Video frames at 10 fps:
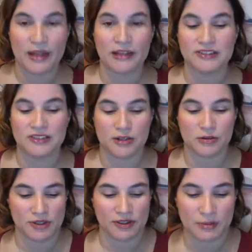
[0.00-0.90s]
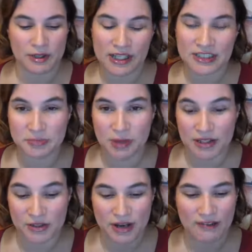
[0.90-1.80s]
So with Lemongrass Spa,
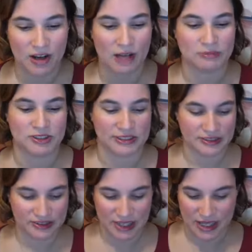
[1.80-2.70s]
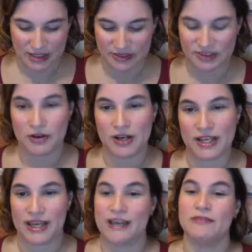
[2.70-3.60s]
you have options. So
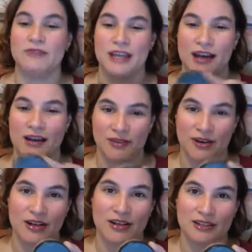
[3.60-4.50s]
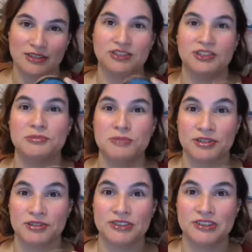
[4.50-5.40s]
again, we have our Sheer
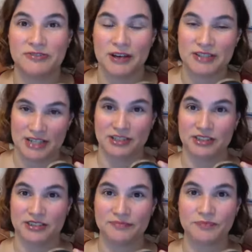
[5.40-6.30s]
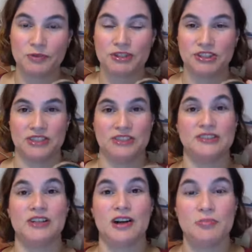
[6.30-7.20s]
Minerals Foundation, which
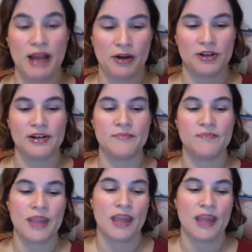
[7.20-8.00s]
is our powder.